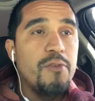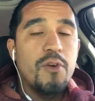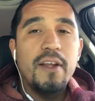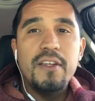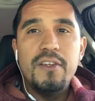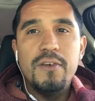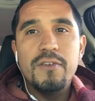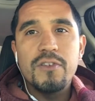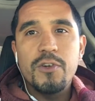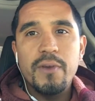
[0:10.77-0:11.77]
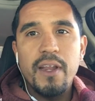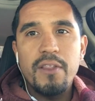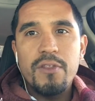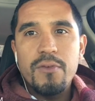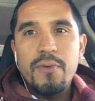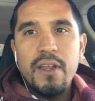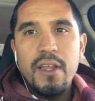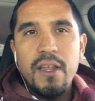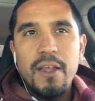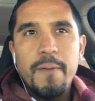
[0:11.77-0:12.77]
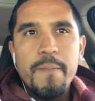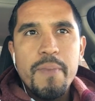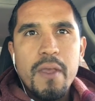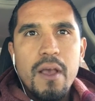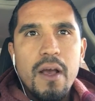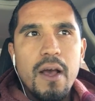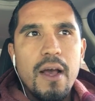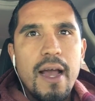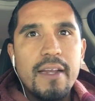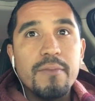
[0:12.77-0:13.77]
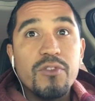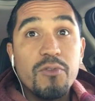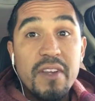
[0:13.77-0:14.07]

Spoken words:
trying to do is create three topics.